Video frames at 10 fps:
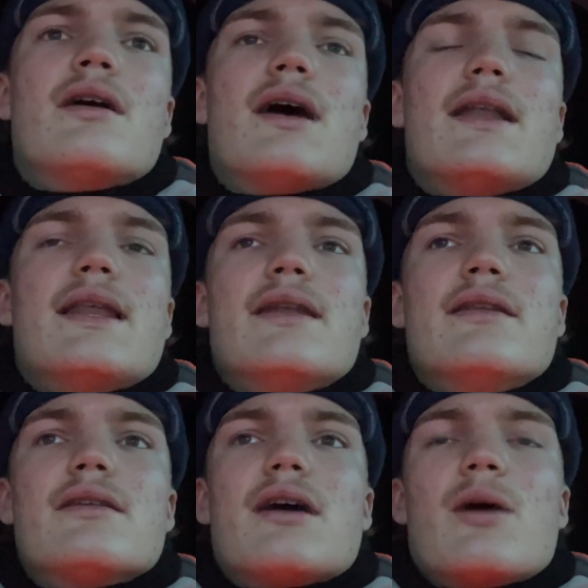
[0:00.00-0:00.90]
and
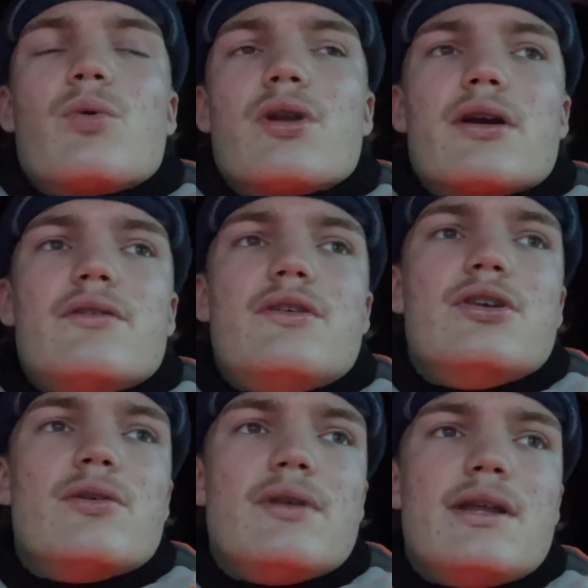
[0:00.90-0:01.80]
then like, I want to go to
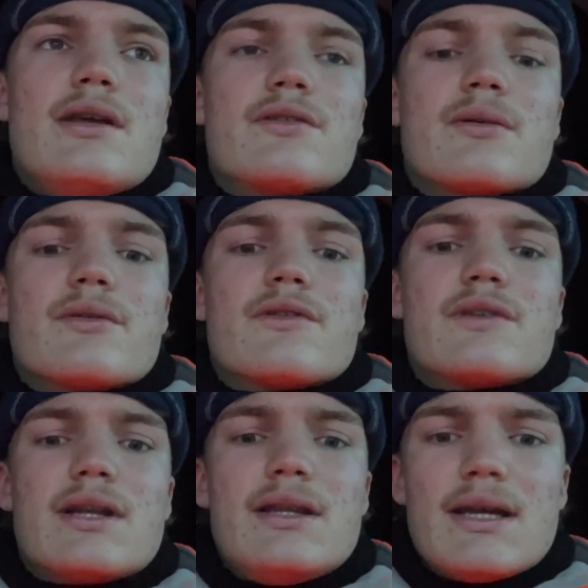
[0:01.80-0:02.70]
uni because I want to
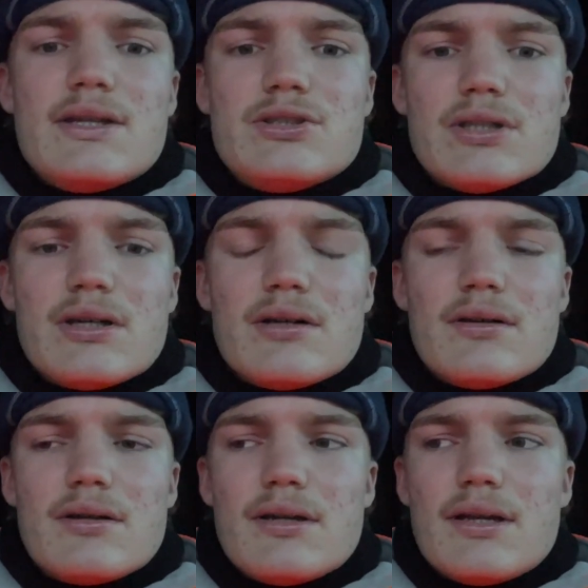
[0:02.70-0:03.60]
study nature,
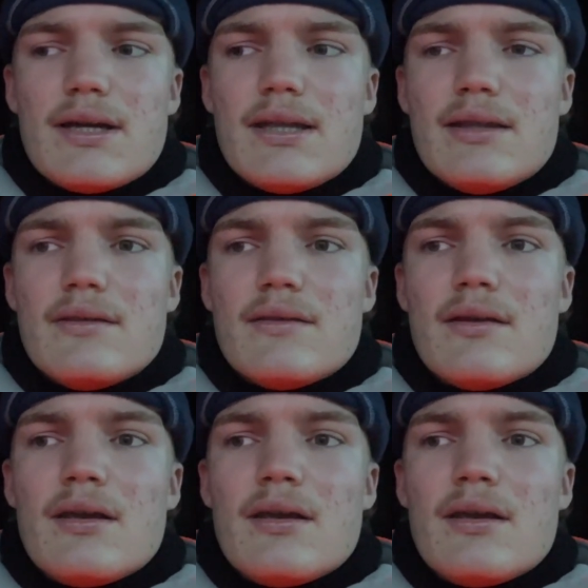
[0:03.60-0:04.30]
and